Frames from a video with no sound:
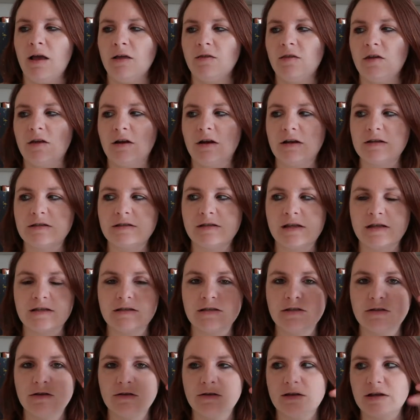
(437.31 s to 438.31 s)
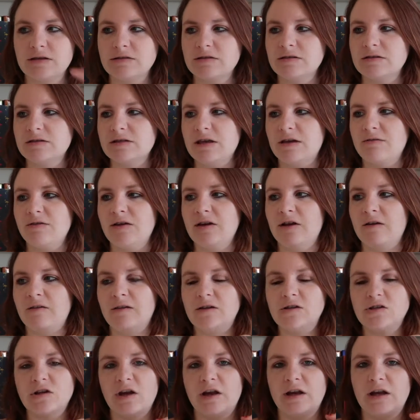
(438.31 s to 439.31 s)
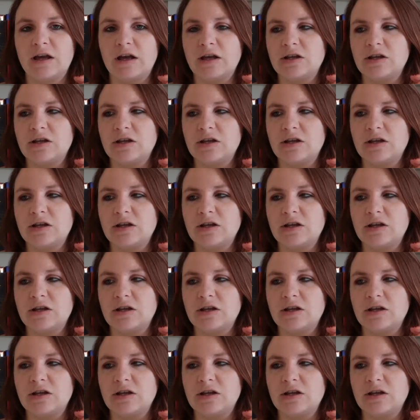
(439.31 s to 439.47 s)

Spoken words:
the United States in 2007, and then China